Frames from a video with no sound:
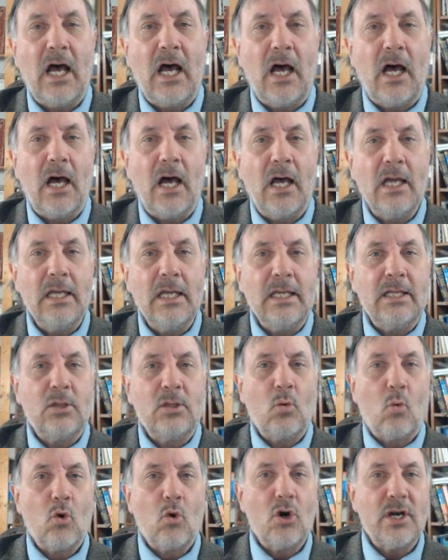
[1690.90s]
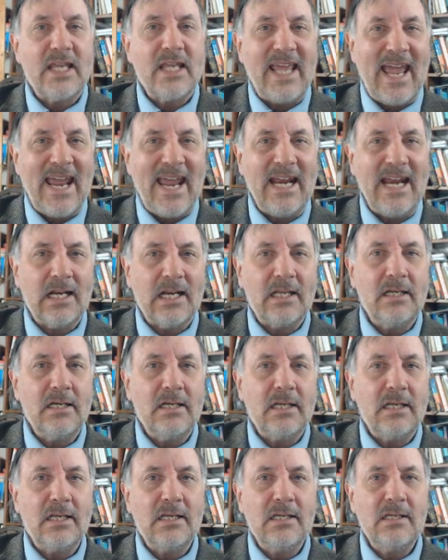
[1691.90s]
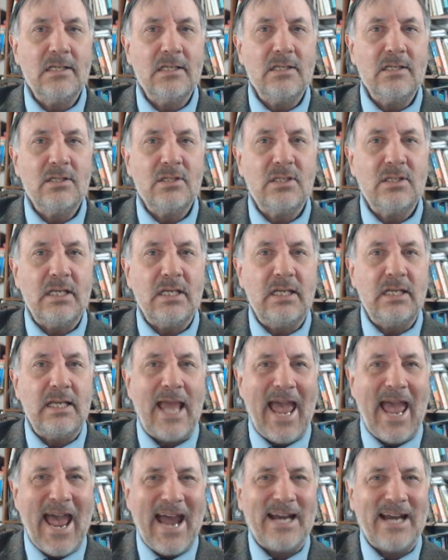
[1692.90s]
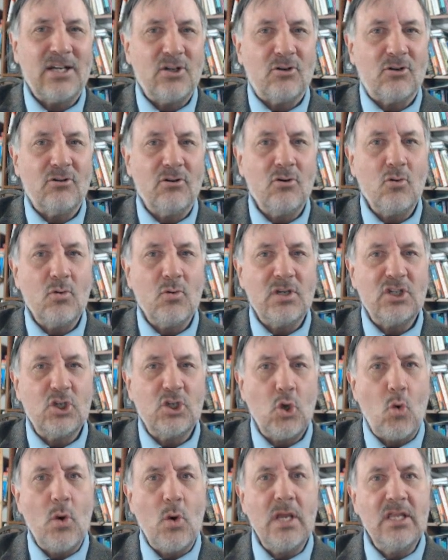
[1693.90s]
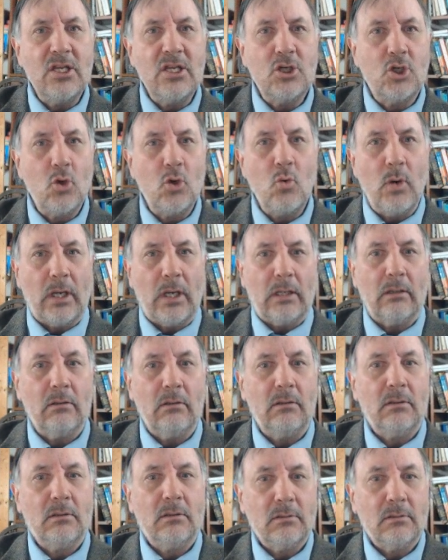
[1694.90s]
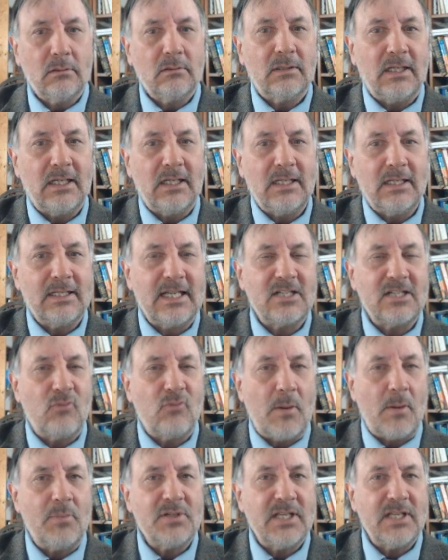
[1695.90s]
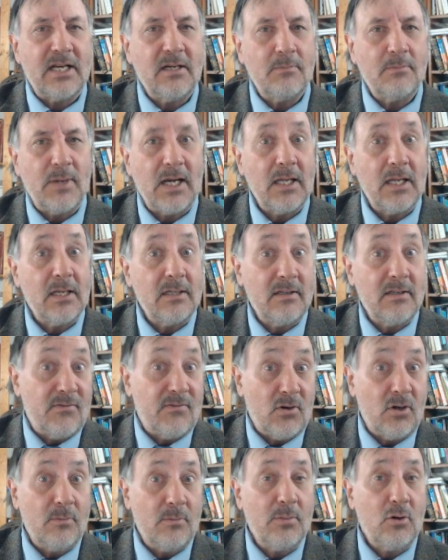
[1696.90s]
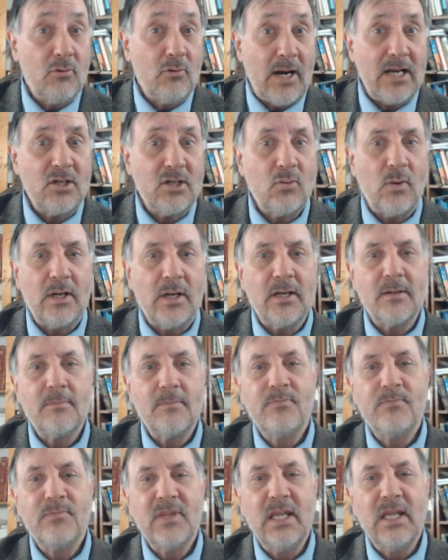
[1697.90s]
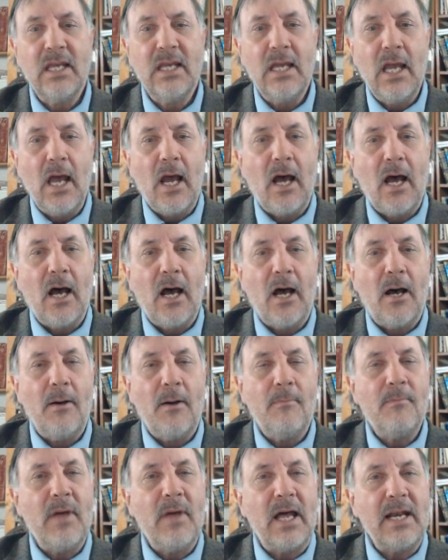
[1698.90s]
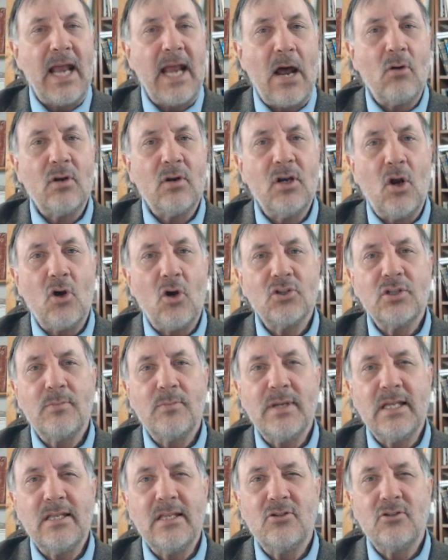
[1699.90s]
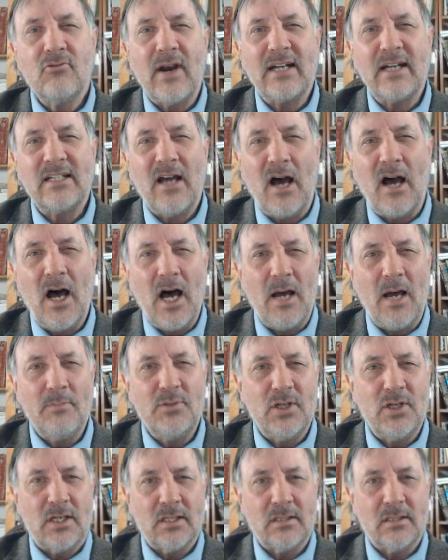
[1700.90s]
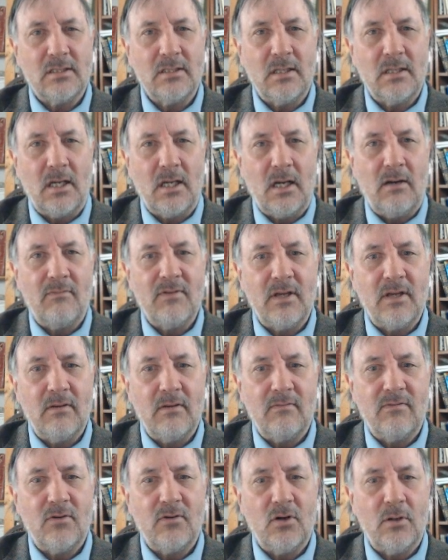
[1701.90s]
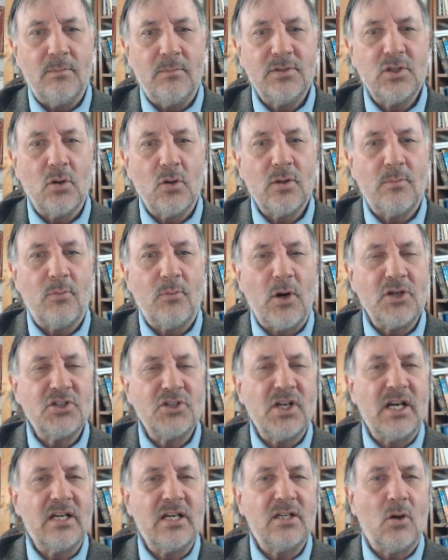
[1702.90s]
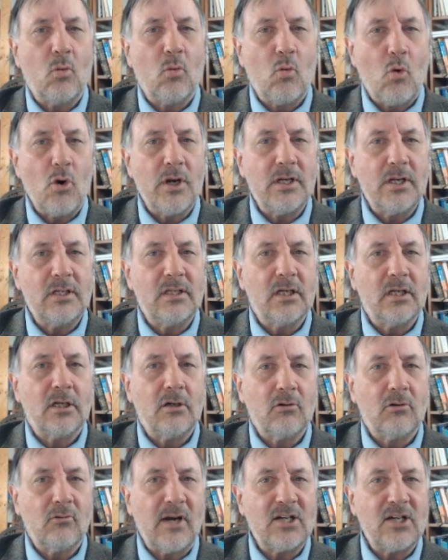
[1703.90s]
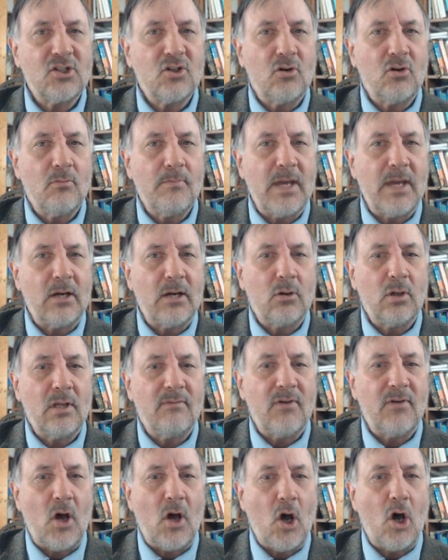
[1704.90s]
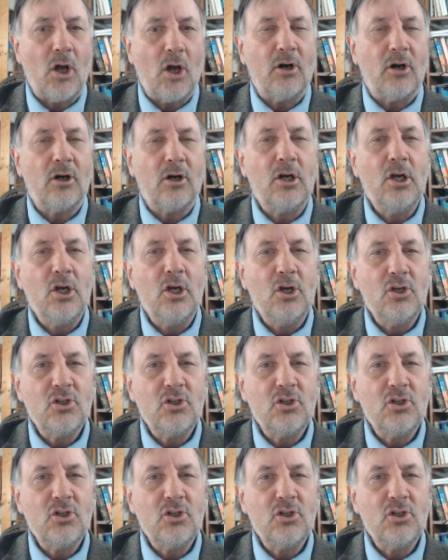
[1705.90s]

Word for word: uh, the word Caitlin is the actor who is doing the doing uh, that's represented by the verb graduated. Um, a noun can also be the direct object of a verb. So the president awarded the Congressional Medal of Honor